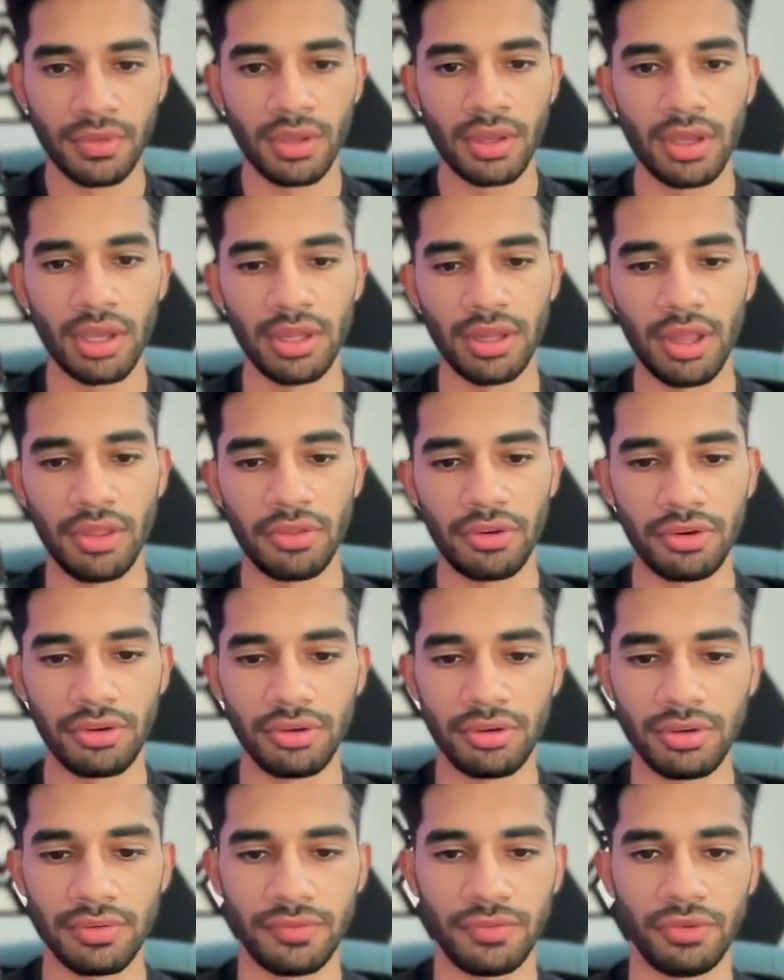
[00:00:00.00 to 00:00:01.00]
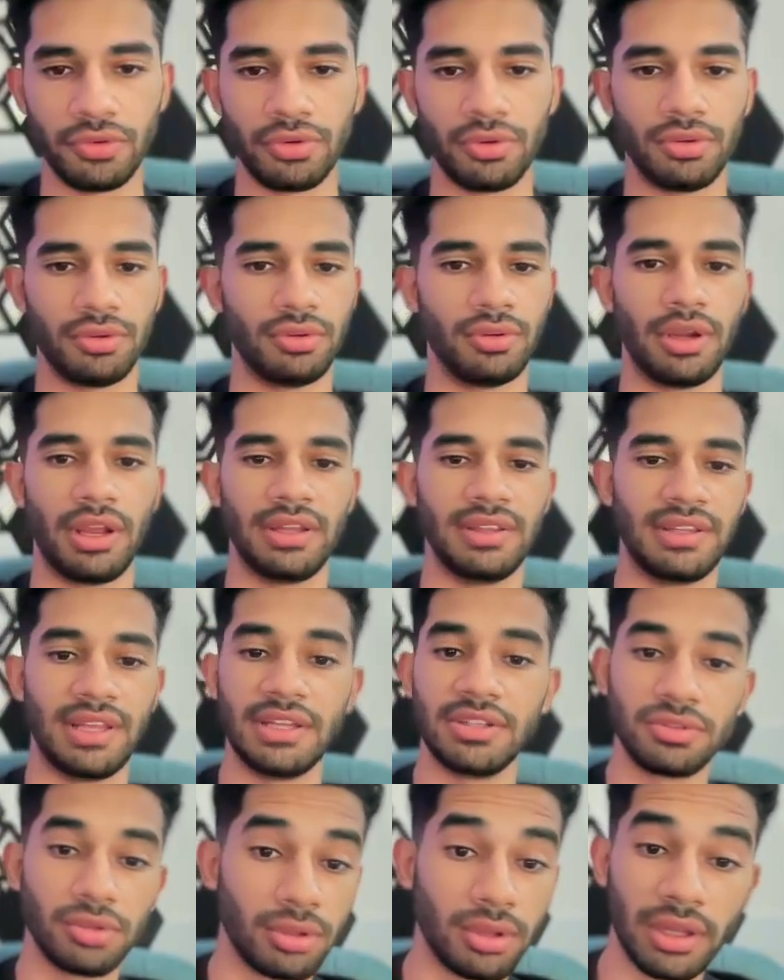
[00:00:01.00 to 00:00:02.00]
Another, if you're a
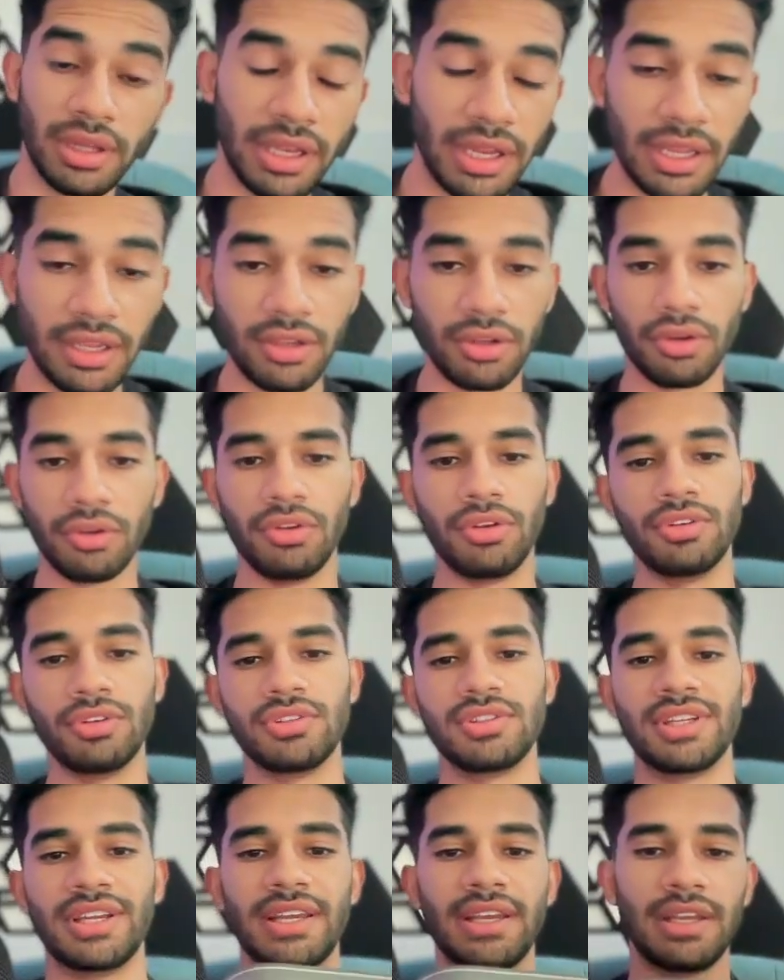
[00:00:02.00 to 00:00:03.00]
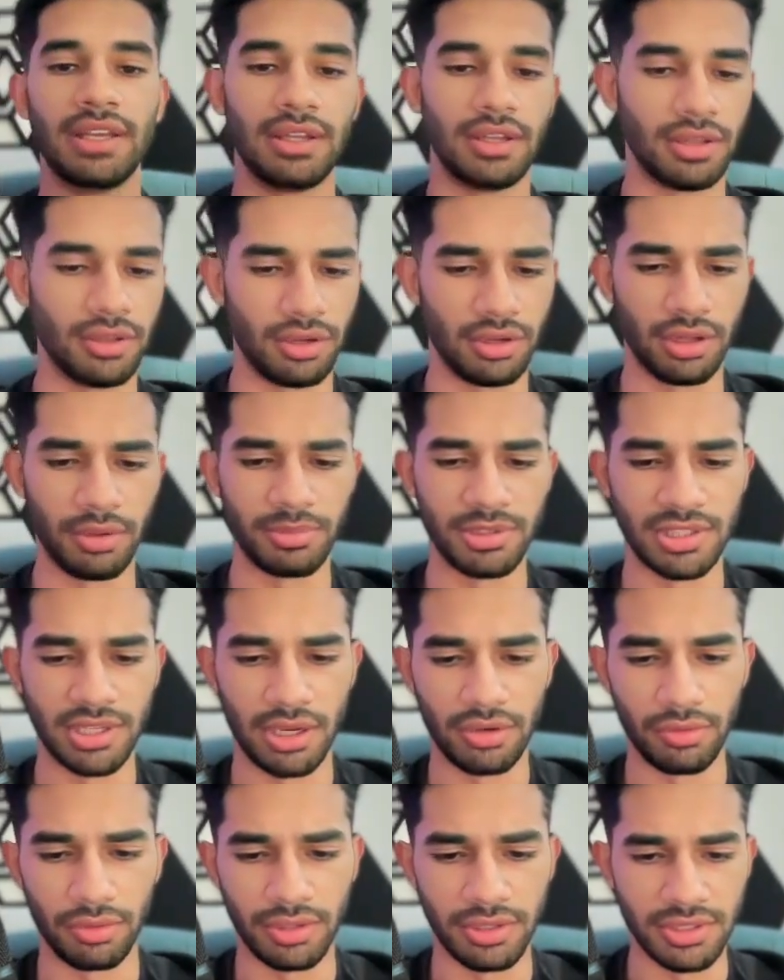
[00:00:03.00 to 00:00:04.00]
dental clinic, you could say, here, let me
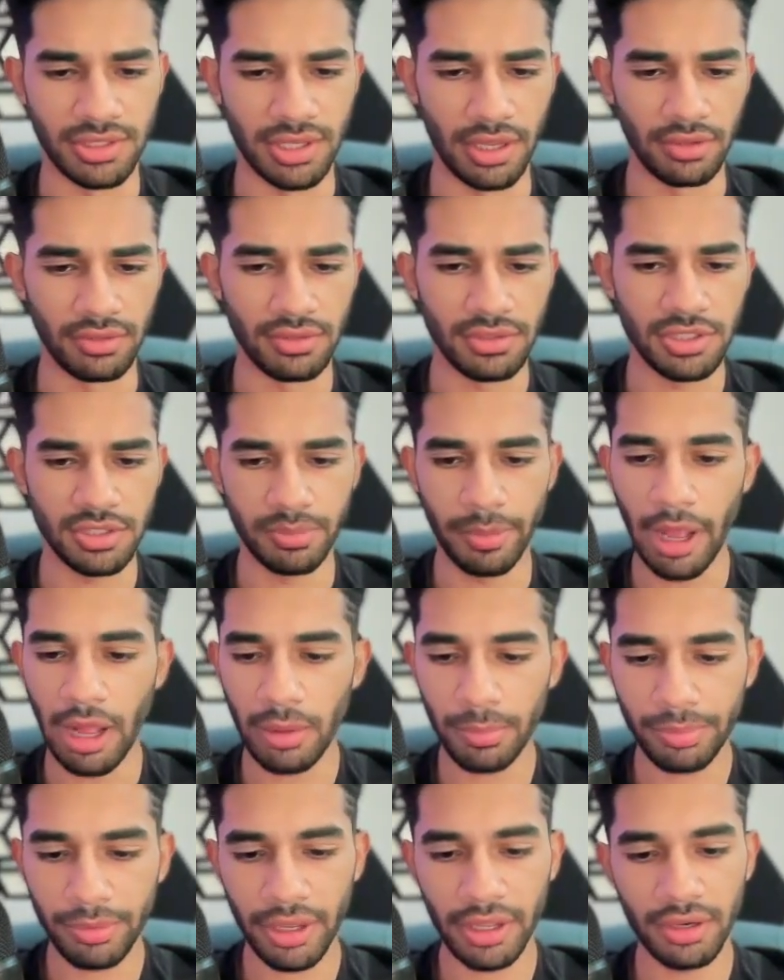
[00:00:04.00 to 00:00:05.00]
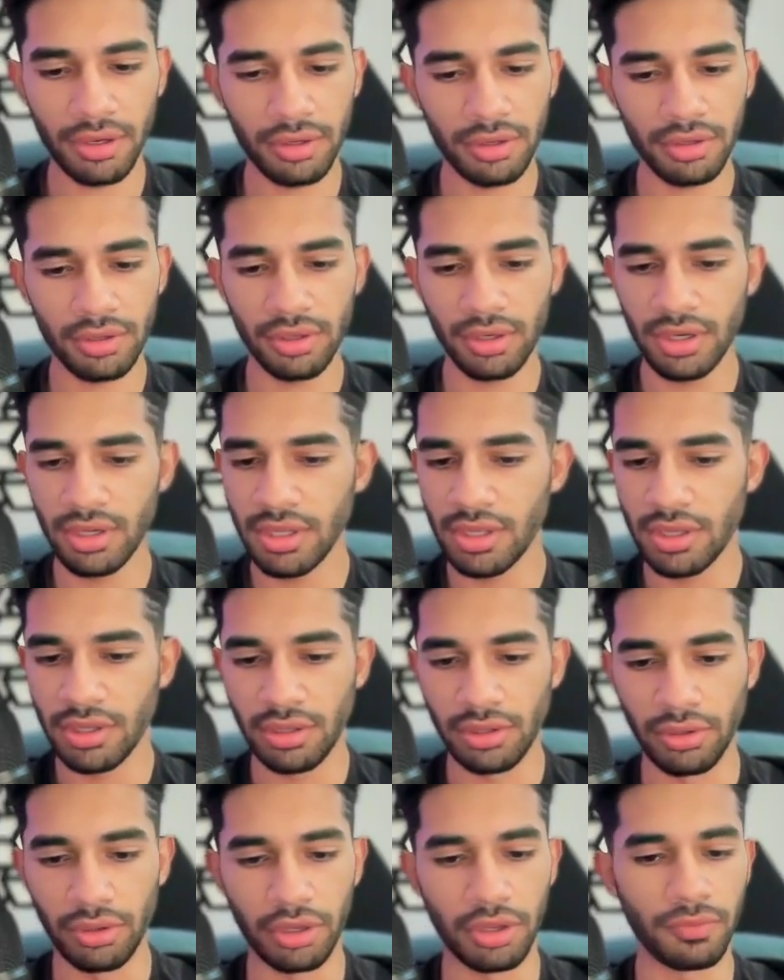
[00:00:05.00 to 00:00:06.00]
see, I wrote this down. Smile brighter,
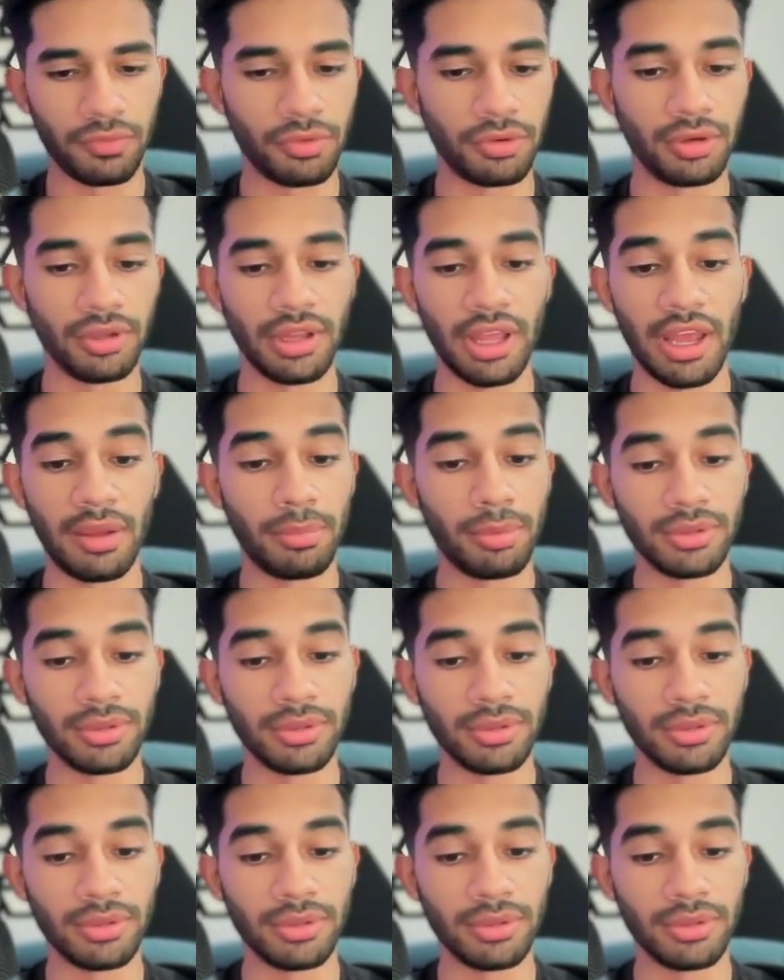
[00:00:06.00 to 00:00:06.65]
looking for a reliable